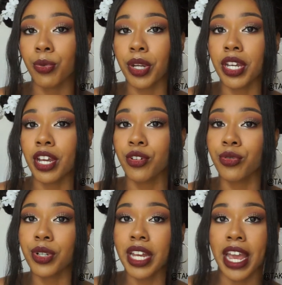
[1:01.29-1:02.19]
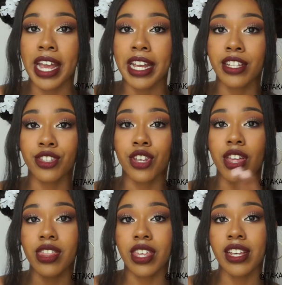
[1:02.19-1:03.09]
recreate
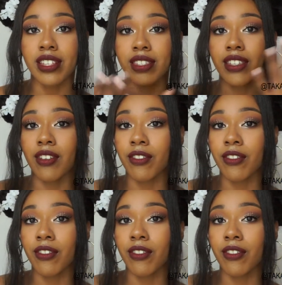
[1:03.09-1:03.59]
this